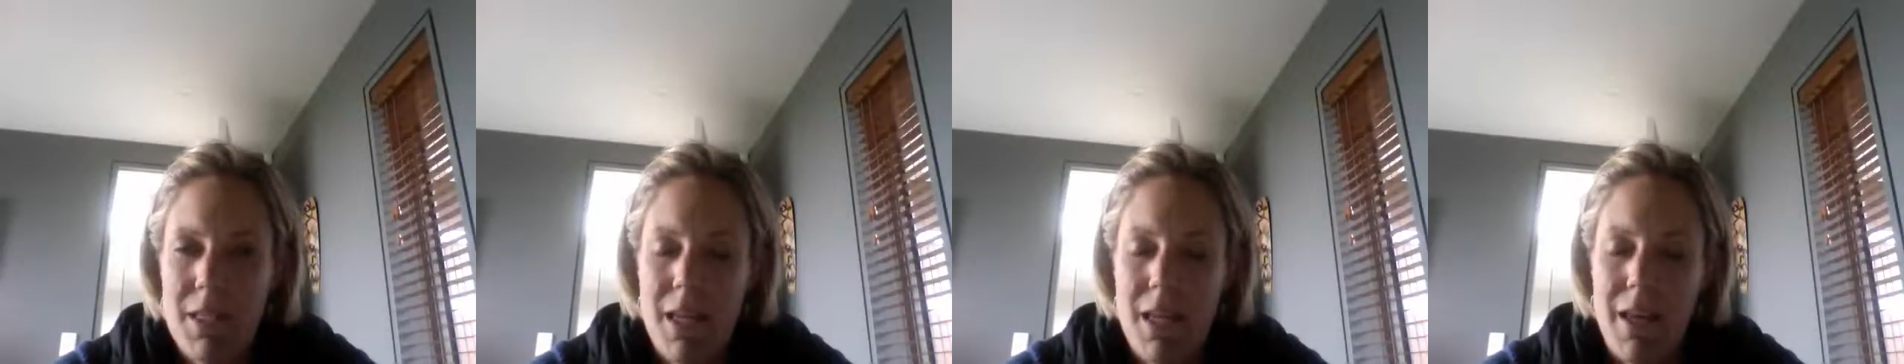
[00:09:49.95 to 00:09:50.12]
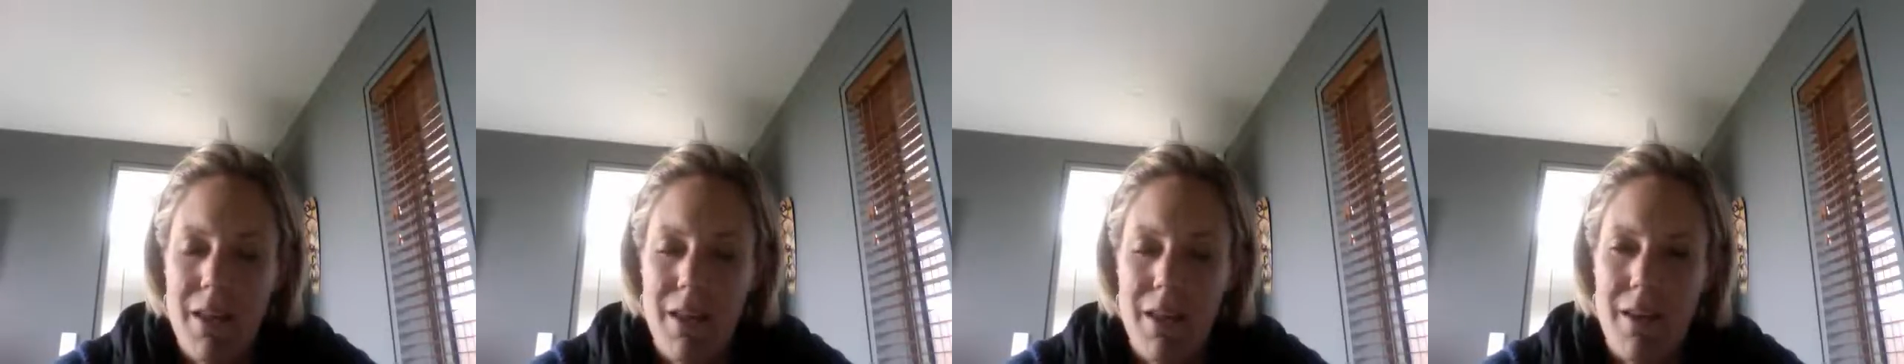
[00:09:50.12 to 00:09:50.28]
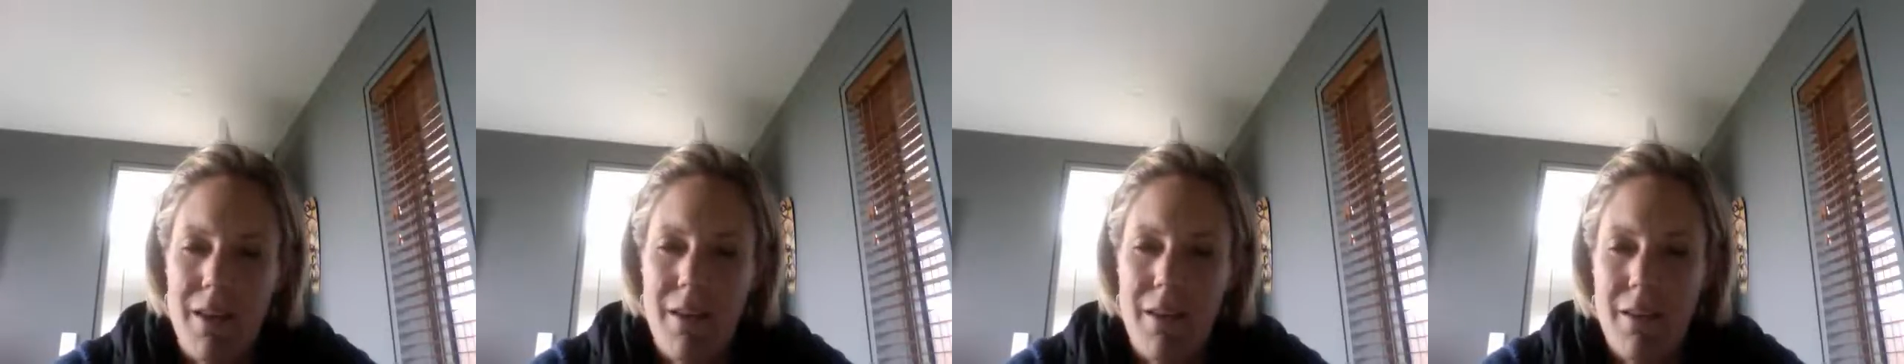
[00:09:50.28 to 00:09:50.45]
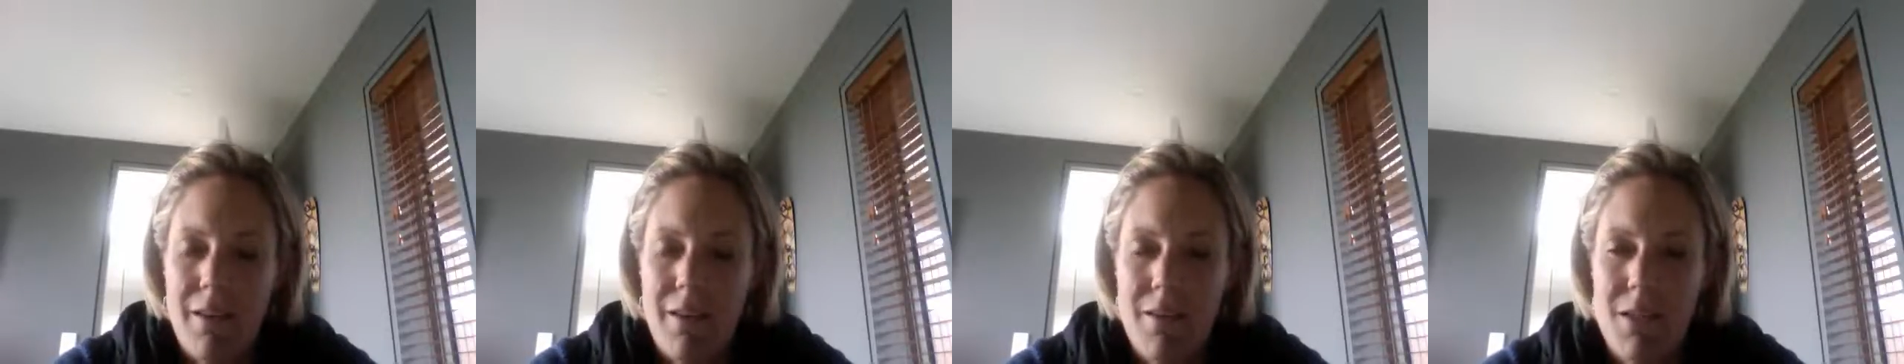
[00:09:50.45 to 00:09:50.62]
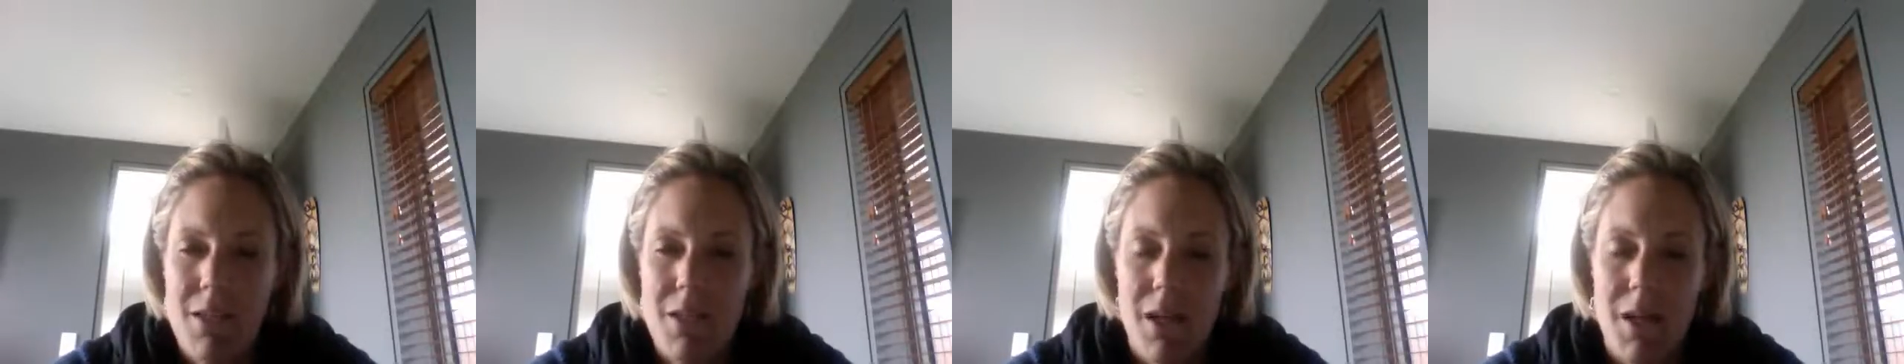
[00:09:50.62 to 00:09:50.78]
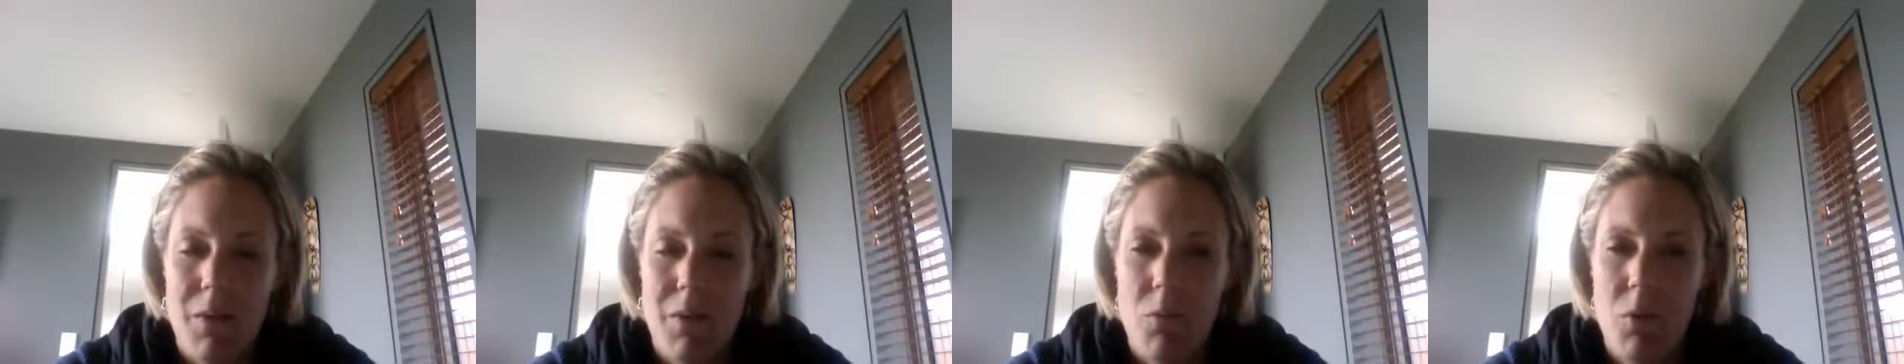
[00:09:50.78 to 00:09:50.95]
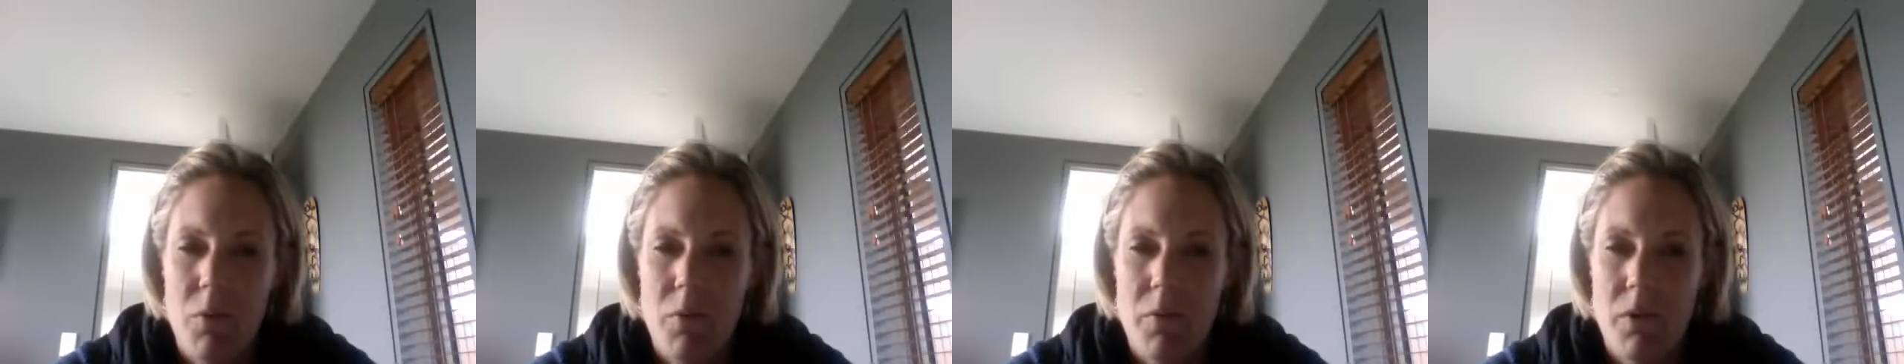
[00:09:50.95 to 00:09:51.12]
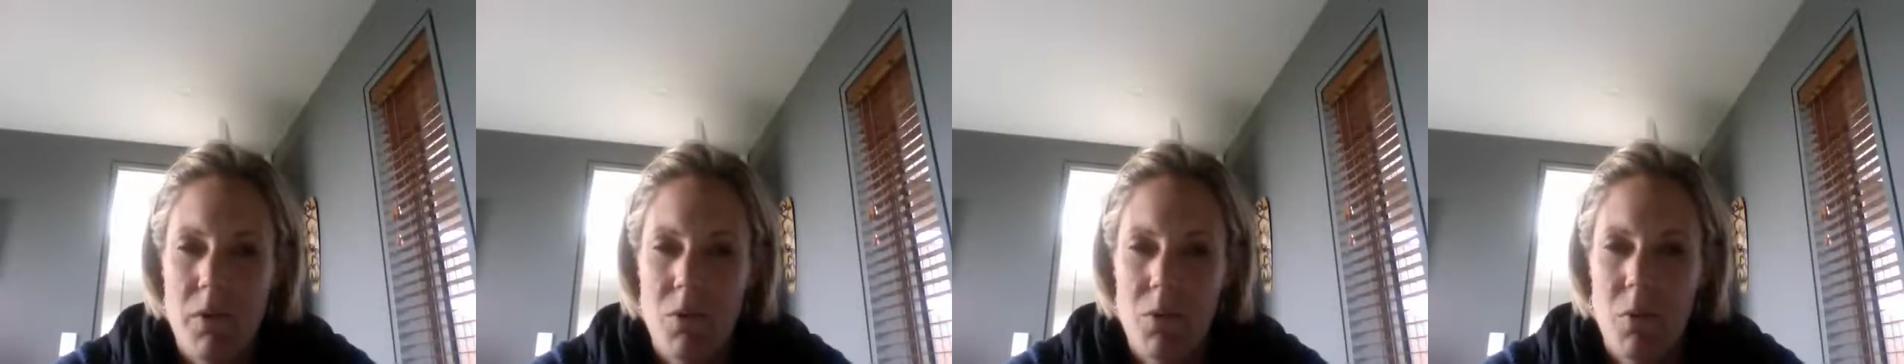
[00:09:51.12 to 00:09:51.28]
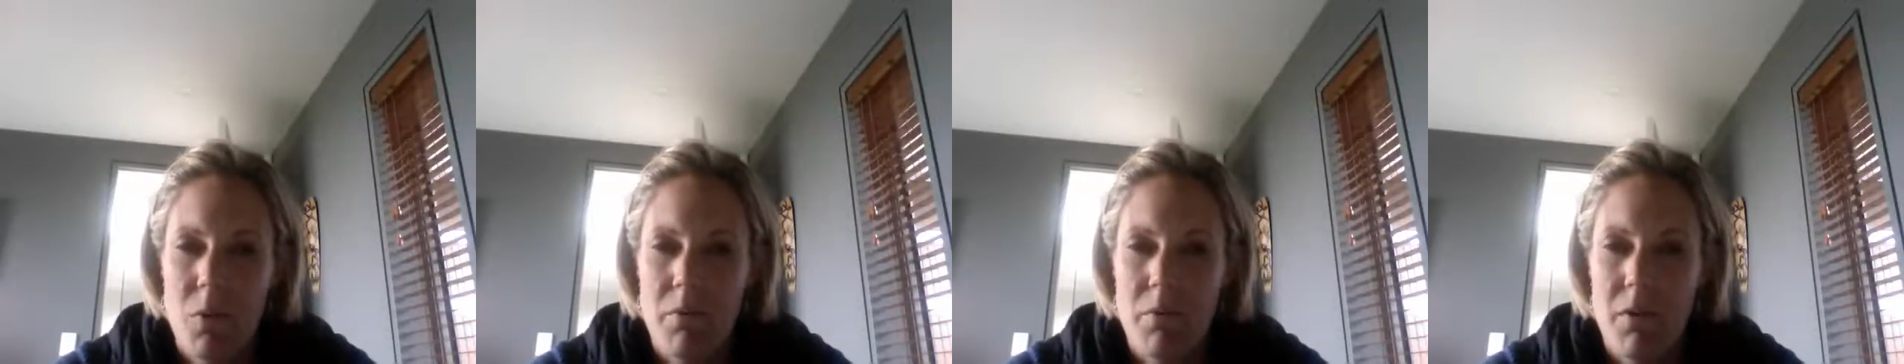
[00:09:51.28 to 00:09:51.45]
and slightly more
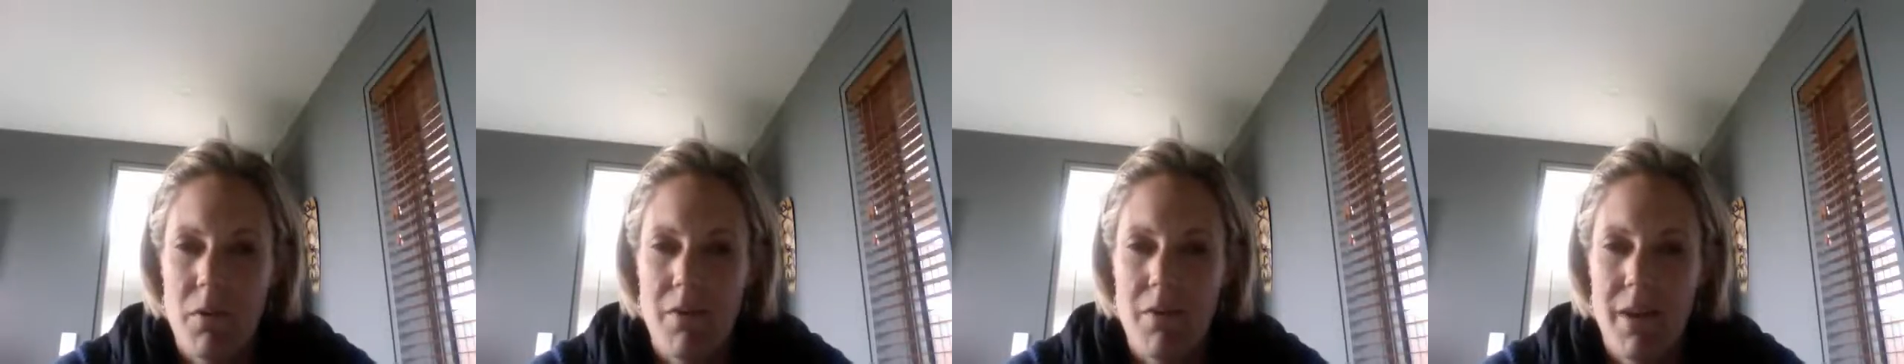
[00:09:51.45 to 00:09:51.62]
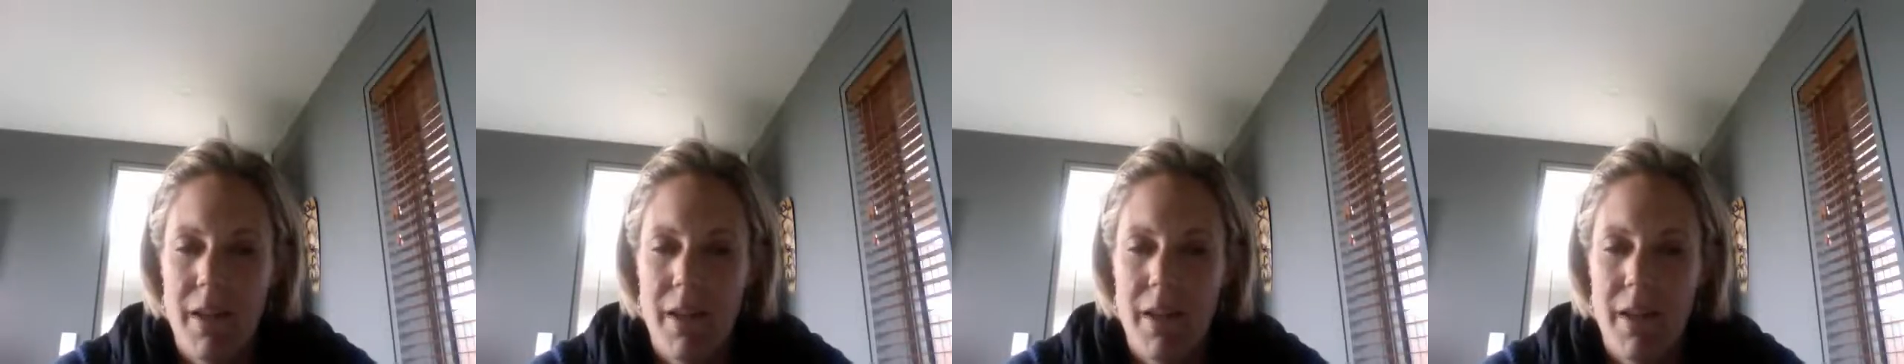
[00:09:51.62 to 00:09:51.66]
prescriptive